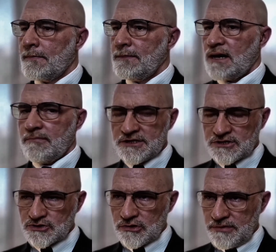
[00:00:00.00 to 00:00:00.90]
Hamas is
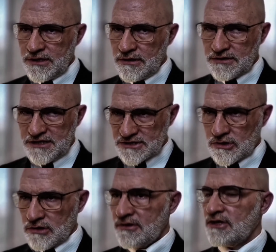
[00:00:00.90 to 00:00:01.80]
going to be
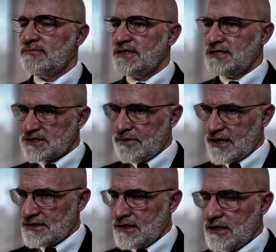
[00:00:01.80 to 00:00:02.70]
disarmed, they'll be
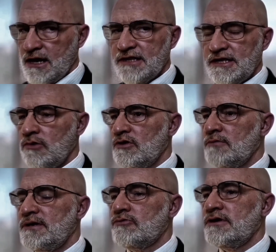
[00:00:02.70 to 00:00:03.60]
disbanded, and there will
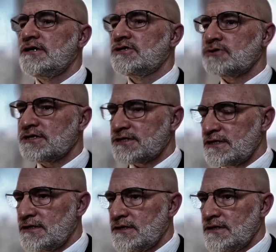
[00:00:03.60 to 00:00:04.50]
be reconstruction.
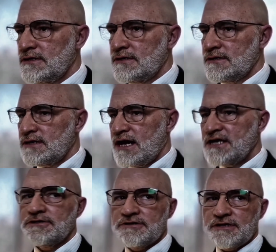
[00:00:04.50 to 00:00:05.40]
I
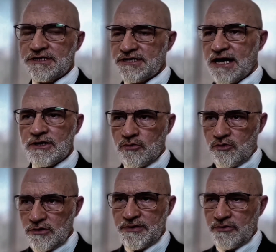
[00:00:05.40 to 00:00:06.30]
still think that China
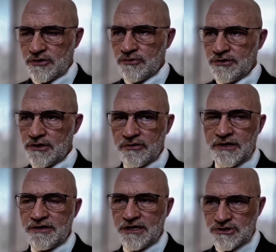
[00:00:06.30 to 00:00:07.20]
will be recruited, or
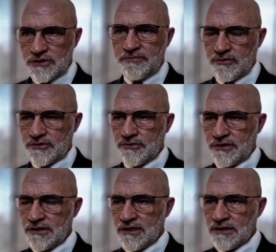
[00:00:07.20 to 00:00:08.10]
anyway, they should be
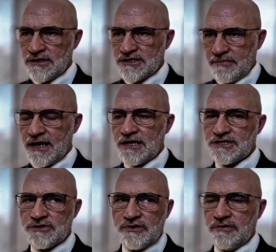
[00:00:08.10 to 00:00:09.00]
recruited to manage the
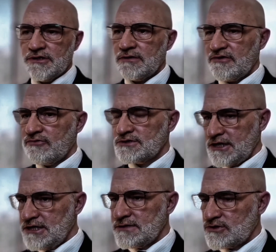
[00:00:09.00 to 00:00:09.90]
rebuilding. But of course,
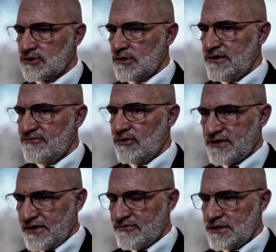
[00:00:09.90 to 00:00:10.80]
Egypt is going to be involved
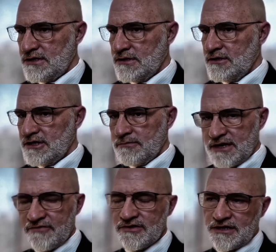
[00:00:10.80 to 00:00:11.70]
heavily. They'll be
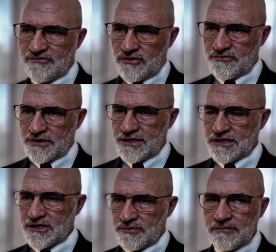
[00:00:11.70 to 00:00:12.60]
heavily involved in that.
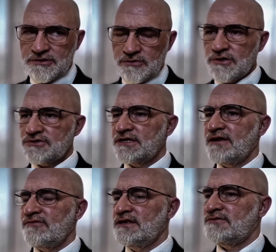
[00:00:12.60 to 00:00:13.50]
They'll probably do most of the
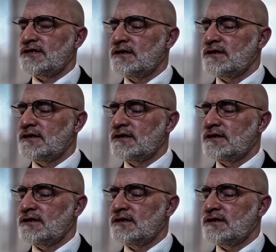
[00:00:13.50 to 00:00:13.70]
heavy lifting,